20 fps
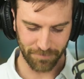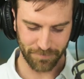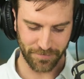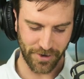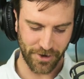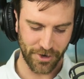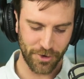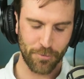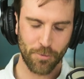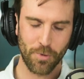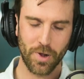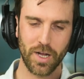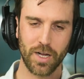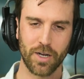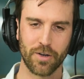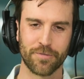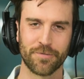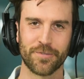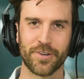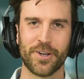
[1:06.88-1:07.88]
I'm very
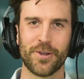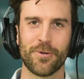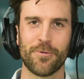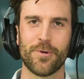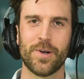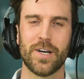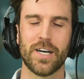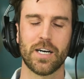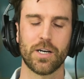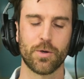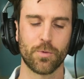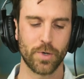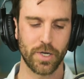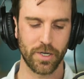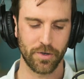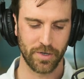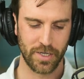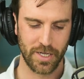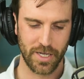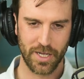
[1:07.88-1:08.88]
well, very well.
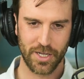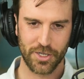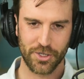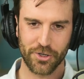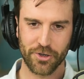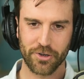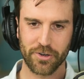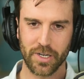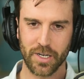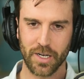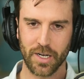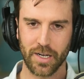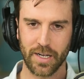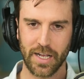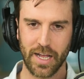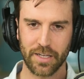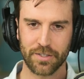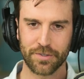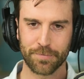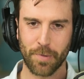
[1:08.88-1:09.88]
Well, you're
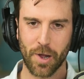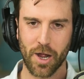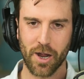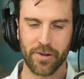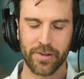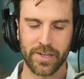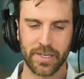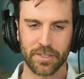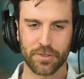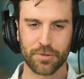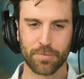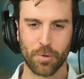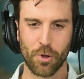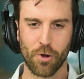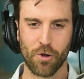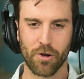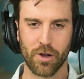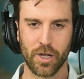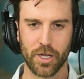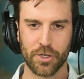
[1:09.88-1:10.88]
an aspiring
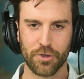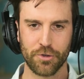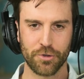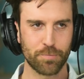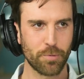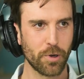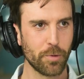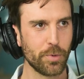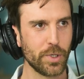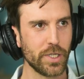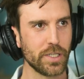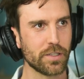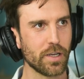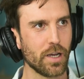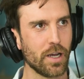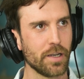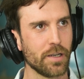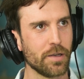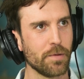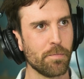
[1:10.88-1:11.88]
explorer who's probably
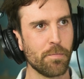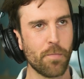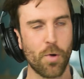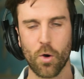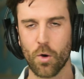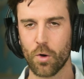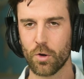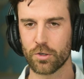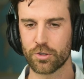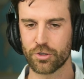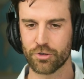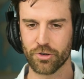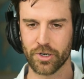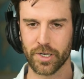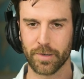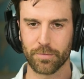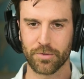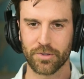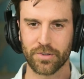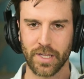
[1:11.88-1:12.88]
done more
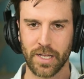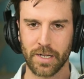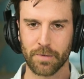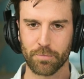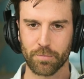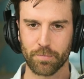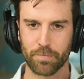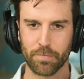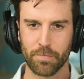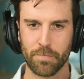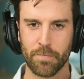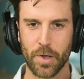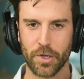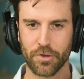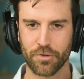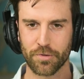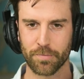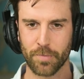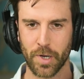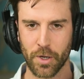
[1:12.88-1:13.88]
trips than
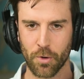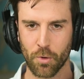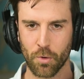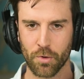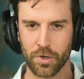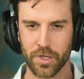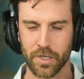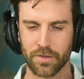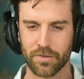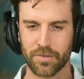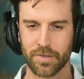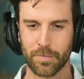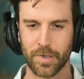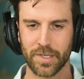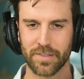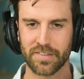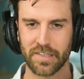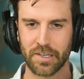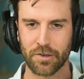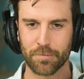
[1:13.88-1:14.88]
most of my audience
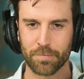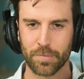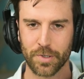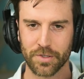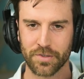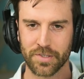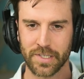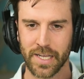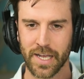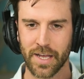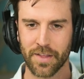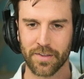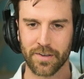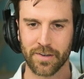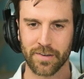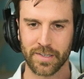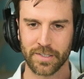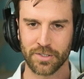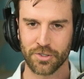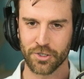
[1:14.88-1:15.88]
and myself put
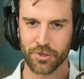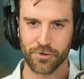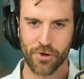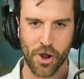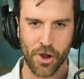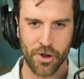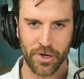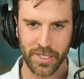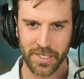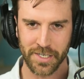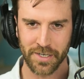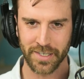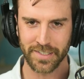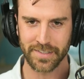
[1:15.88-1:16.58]
together, and you're only